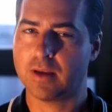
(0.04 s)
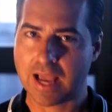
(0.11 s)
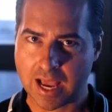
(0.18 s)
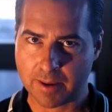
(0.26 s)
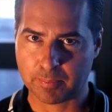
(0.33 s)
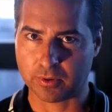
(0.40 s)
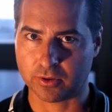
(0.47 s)

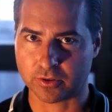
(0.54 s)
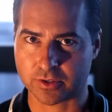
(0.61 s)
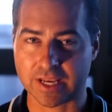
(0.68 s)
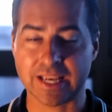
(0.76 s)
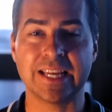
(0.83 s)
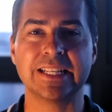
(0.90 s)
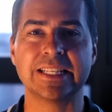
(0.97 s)
Apple's
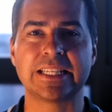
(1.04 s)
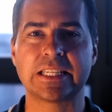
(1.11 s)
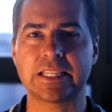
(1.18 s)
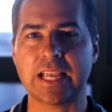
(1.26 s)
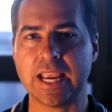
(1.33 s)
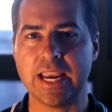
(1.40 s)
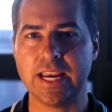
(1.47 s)

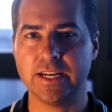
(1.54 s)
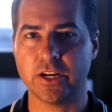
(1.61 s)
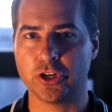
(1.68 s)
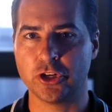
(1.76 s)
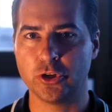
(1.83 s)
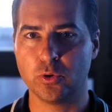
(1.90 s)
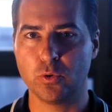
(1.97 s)
insane
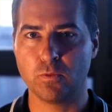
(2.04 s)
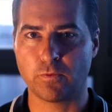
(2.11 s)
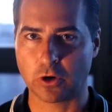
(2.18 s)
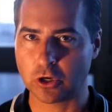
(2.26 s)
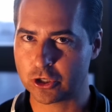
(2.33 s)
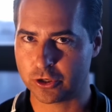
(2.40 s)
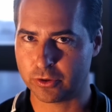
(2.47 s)
new
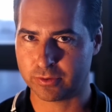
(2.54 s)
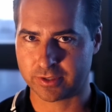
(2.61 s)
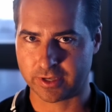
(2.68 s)
virtue